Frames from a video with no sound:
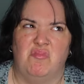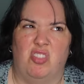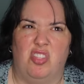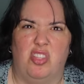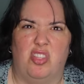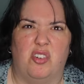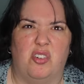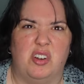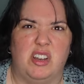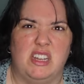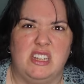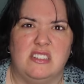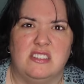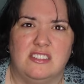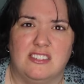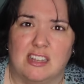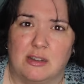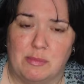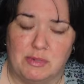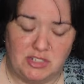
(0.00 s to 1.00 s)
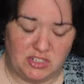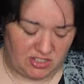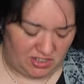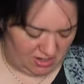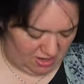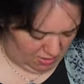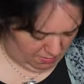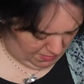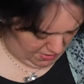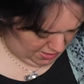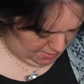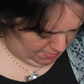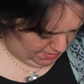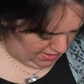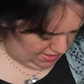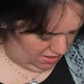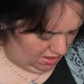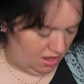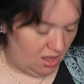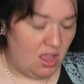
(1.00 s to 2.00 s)
three summers ago
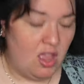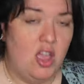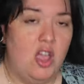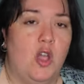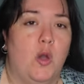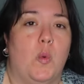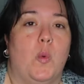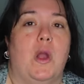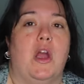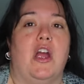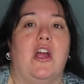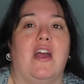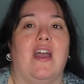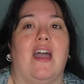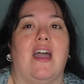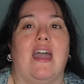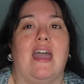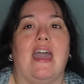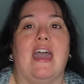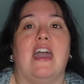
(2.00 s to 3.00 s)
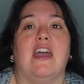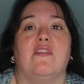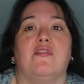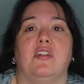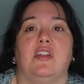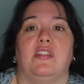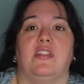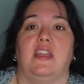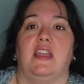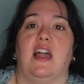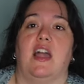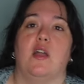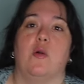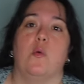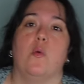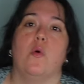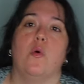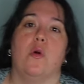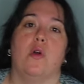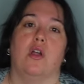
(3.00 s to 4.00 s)
maybe, where everything I
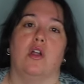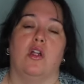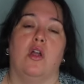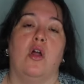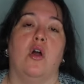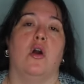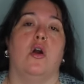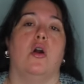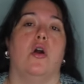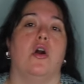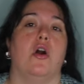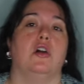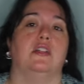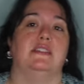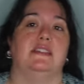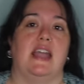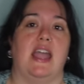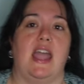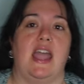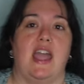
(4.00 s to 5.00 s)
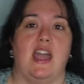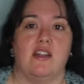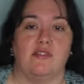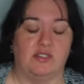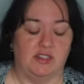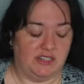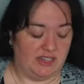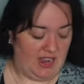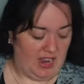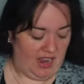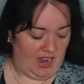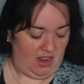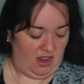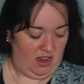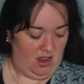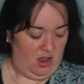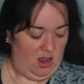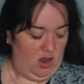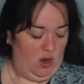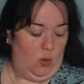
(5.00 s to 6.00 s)
wore all day, every day
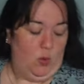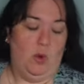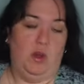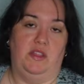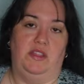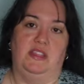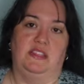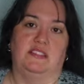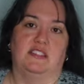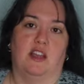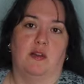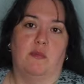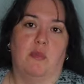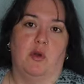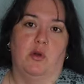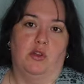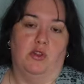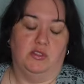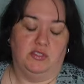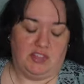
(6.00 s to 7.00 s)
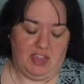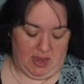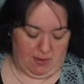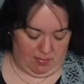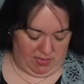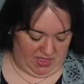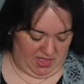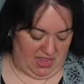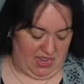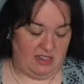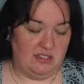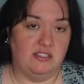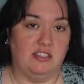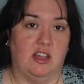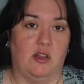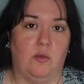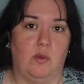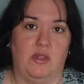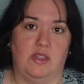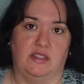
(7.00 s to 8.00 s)
were these kimono type things
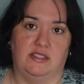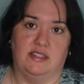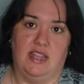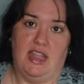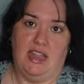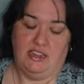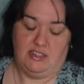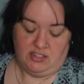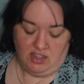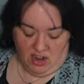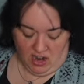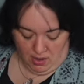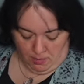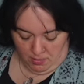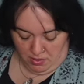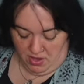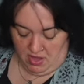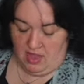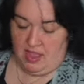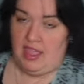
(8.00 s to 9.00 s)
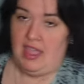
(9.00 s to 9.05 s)
with a tank top